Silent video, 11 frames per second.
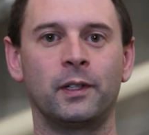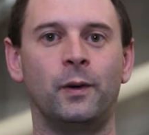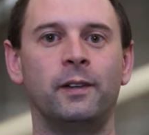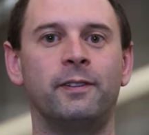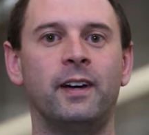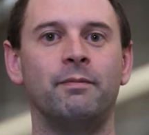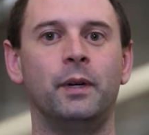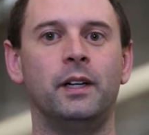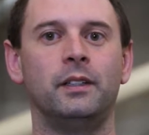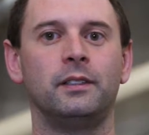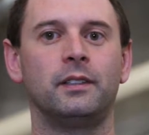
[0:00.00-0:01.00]
25
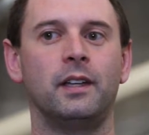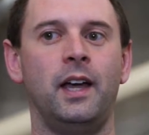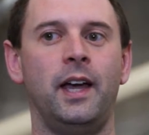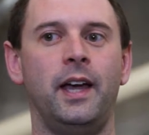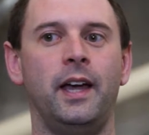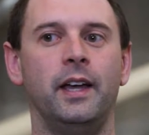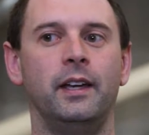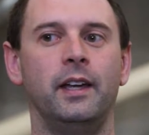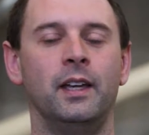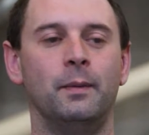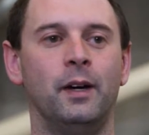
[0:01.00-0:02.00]
barrels,
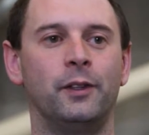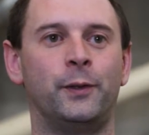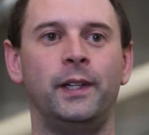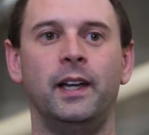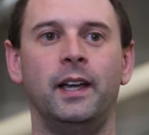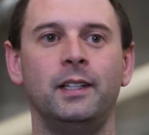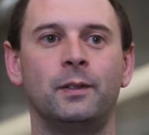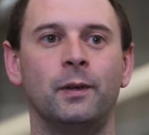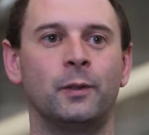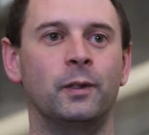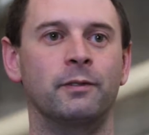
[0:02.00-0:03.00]
and in about 3 days,
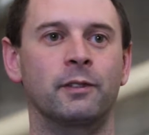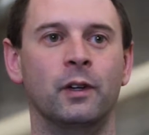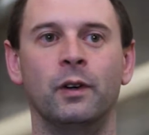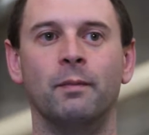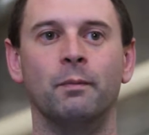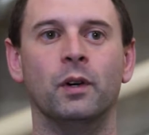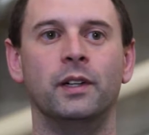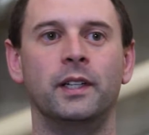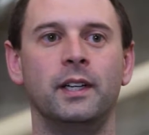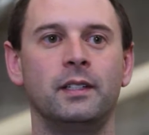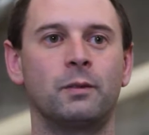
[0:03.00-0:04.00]
once we've grown up more
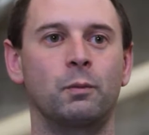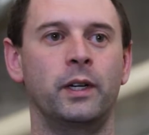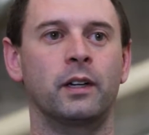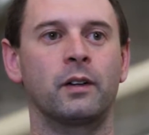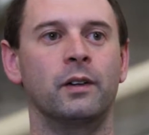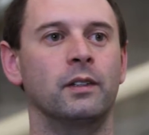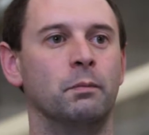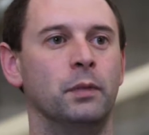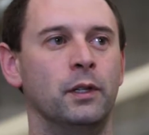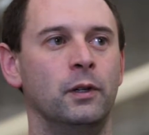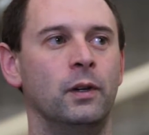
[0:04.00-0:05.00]
yeast, we are going to
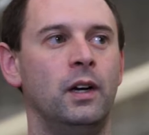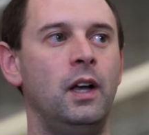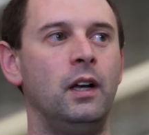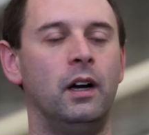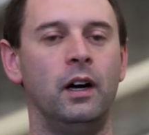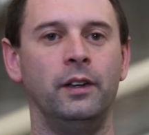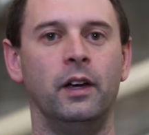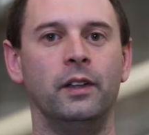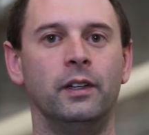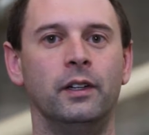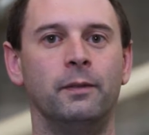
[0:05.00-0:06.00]
brew
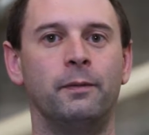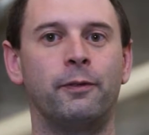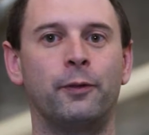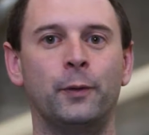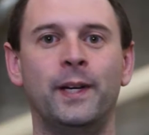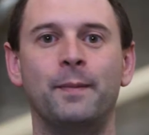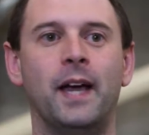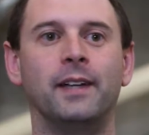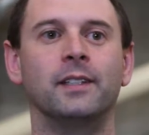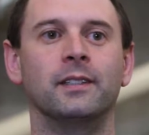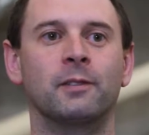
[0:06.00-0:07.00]
another 3
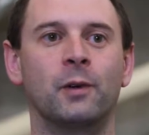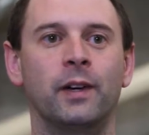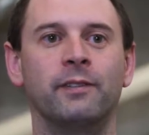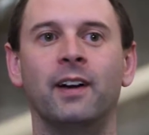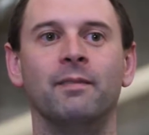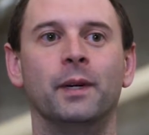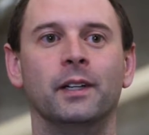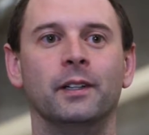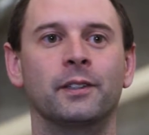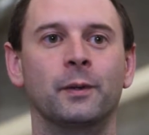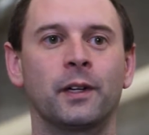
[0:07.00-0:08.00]
batches of 25
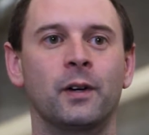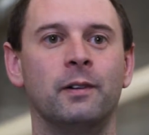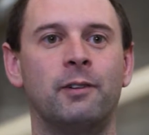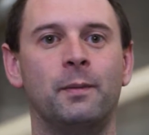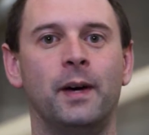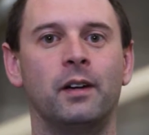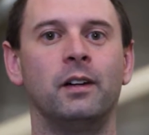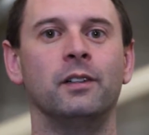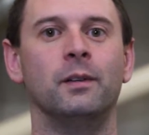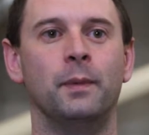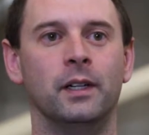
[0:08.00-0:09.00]
barrels. So we're going for about
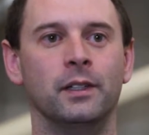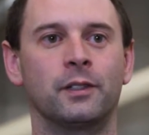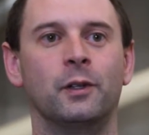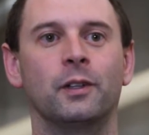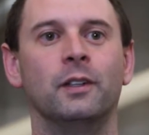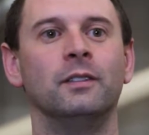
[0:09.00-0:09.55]
100 barrels total.